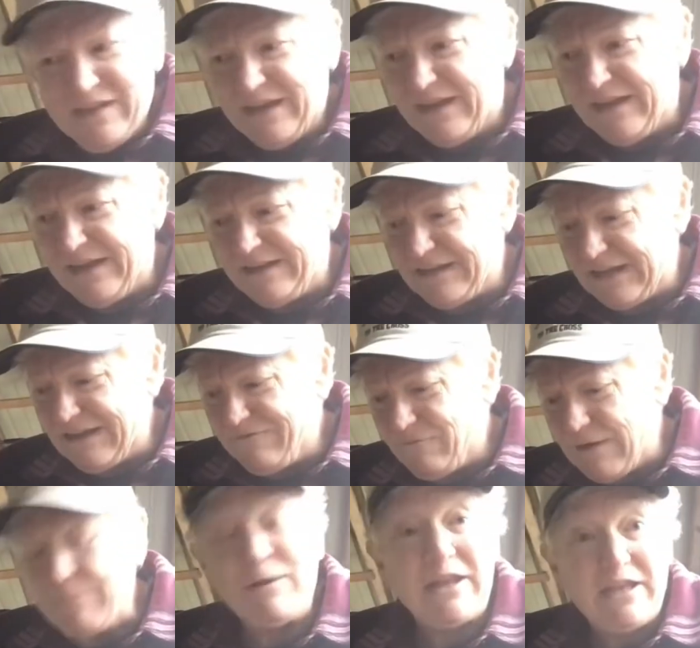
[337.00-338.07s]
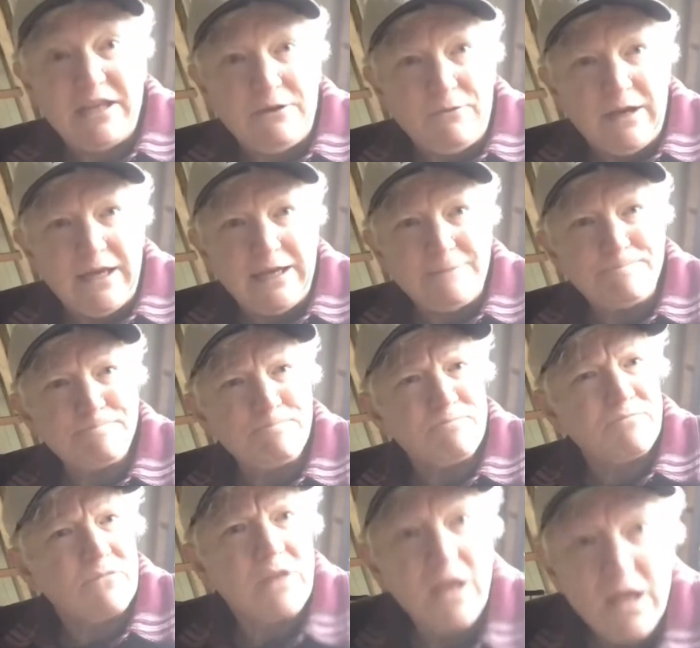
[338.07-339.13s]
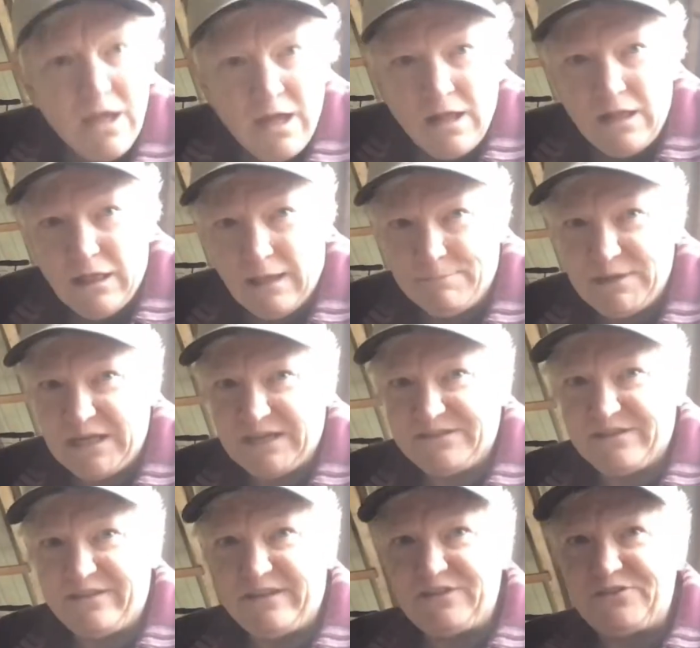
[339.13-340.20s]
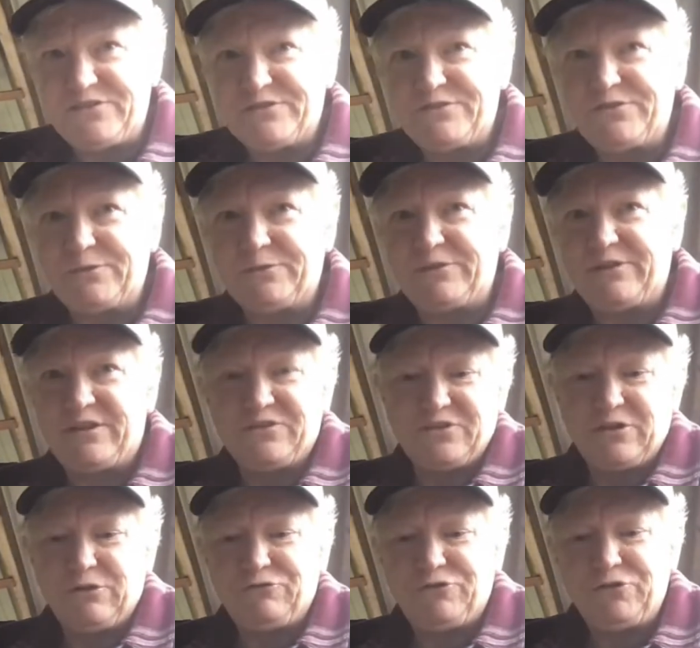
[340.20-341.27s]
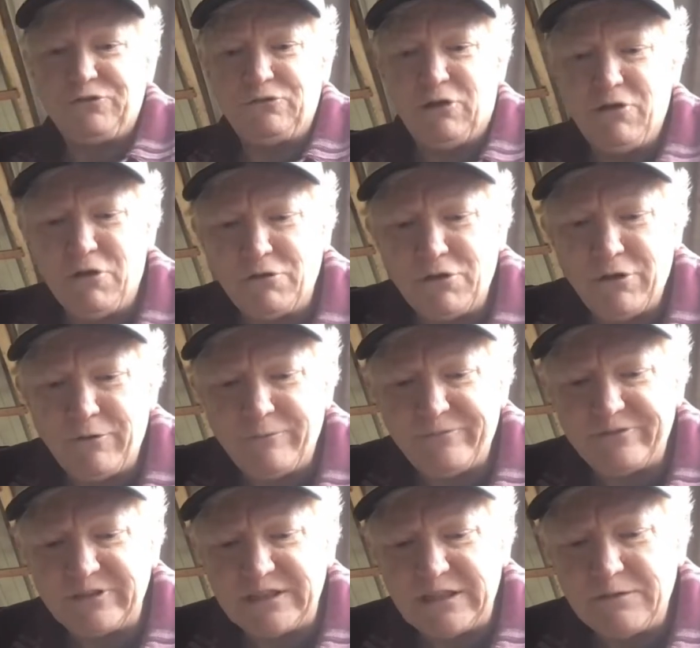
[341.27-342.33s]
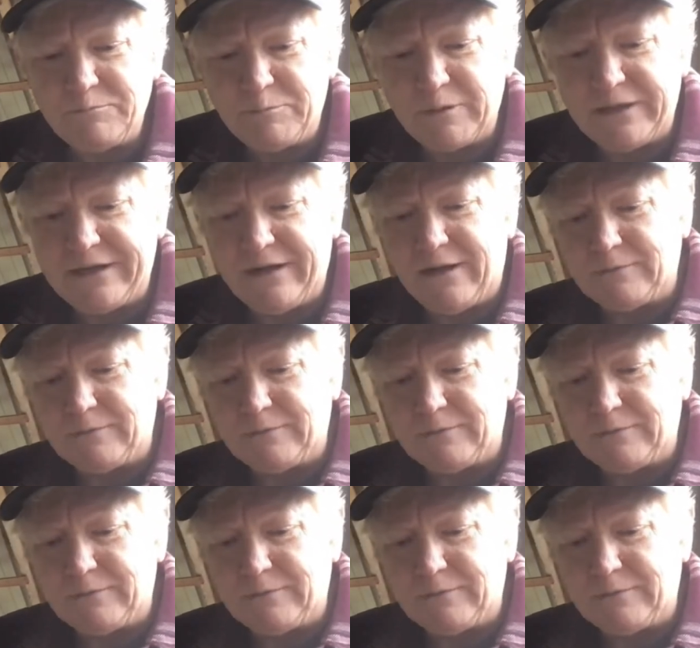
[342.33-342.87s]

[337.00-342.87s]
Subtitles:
and they give away. But anyway, let me get to this so it doesn't go too long, hopefully. But